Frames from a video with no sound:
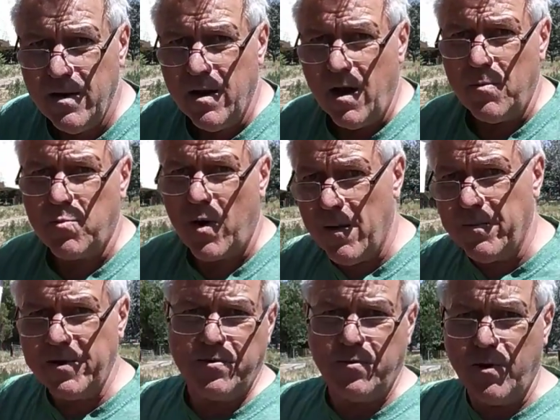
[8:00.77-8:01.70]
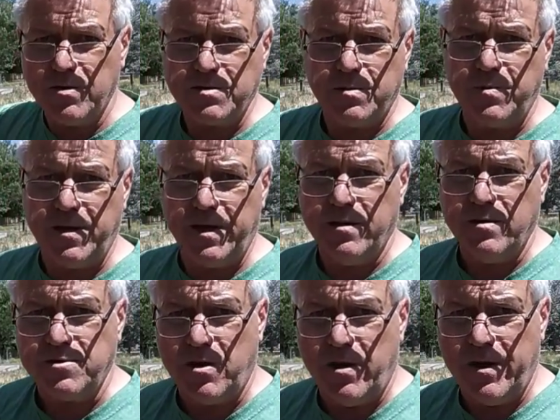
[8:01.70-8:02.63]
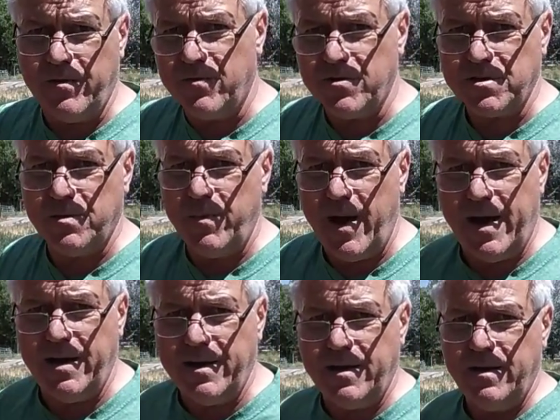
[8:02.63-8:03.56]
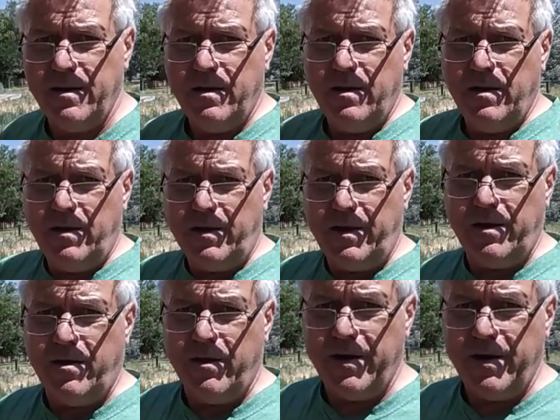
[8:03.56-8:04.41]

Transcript: I'll probably throw some Kilz on it for some added, you know,